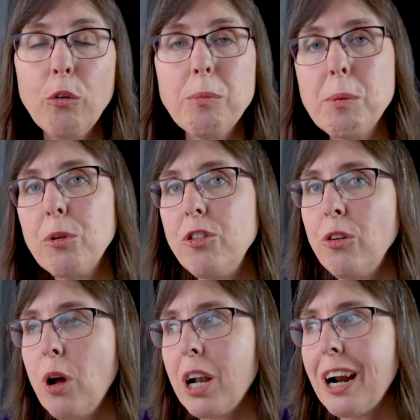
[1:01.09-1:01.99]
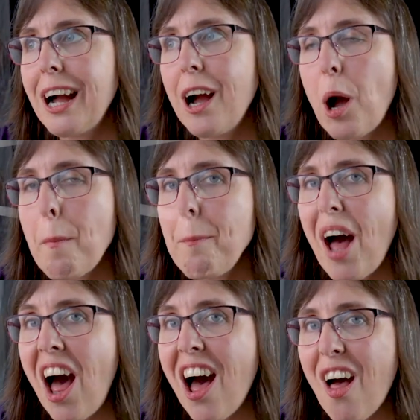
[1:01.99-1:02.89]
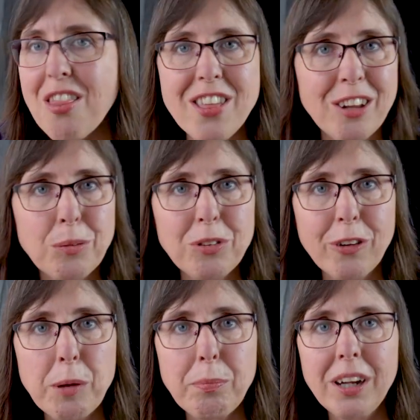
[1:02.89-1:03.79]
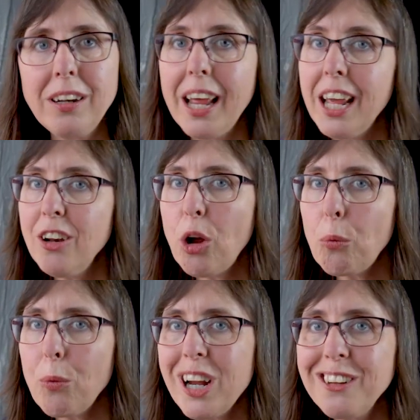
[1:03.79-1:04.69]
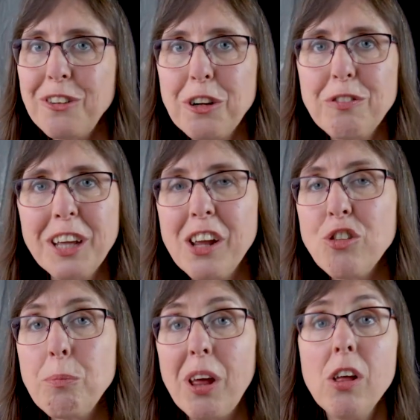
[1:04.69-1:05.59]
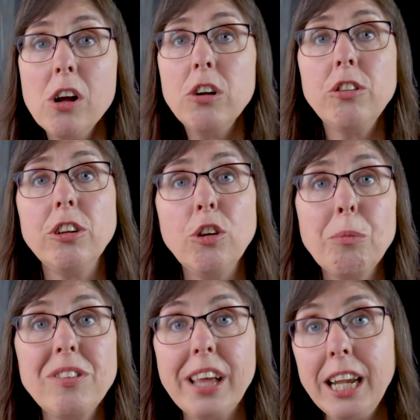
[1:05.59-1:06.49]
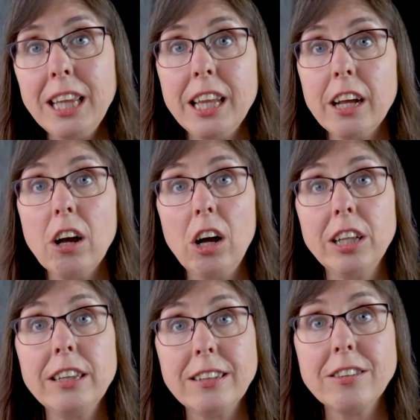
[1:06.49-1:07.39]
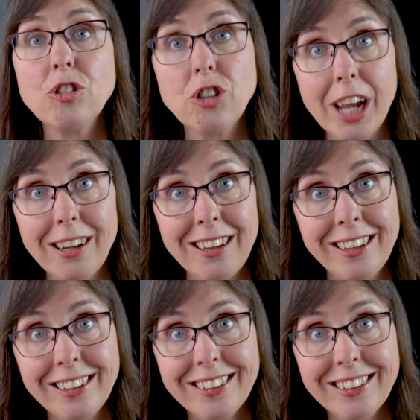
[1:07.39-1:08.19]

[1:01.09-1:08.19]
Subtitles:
remember to paw that subscribe button and ring the notification bell so you don't miss anything on this channel.